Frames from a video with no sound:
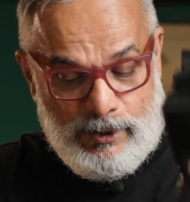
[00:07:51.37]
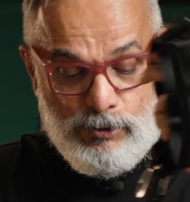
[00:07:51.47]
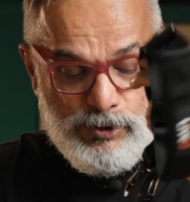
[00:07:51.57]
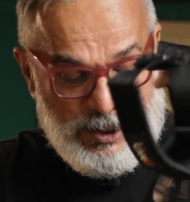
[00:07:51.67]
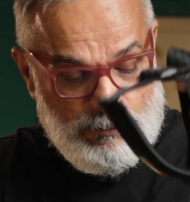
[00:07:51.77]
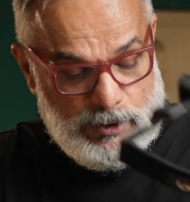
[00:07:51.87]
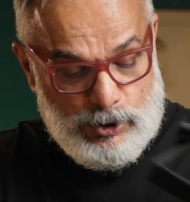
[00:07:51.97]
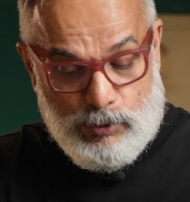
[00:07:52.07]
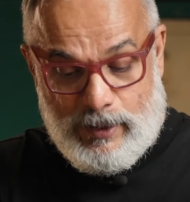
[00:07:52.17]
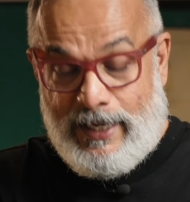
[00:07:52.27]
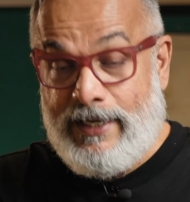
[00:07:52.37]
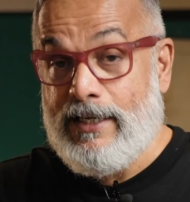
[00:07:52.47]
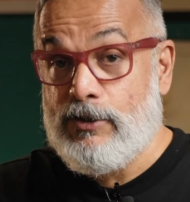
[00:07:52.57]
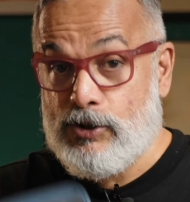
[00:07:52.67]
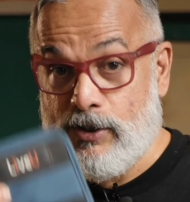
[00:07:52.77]
using which you
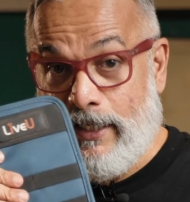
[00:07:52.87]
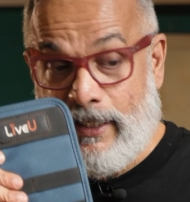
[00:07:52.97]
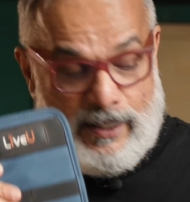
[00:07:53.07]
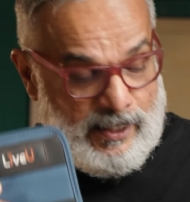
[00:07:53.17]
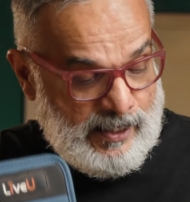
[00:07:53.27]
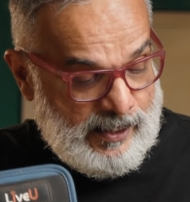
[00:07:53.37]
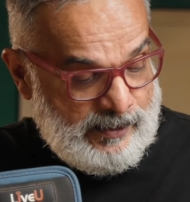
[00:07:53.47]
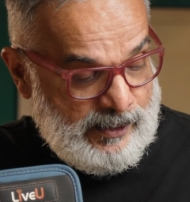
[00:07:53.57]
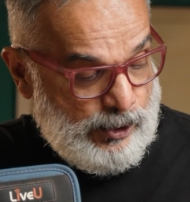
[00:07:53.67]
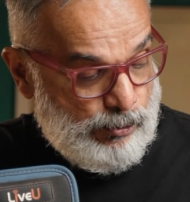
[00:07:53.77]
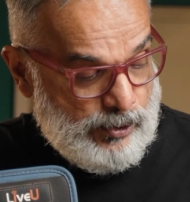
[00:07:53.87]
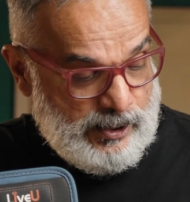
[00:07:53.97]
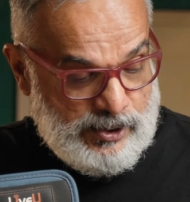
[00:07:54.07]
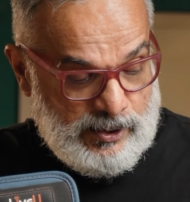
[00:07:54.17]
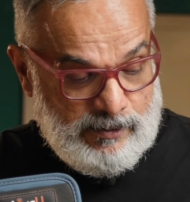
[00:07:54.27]
can sling the
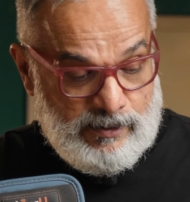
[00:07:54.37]
unit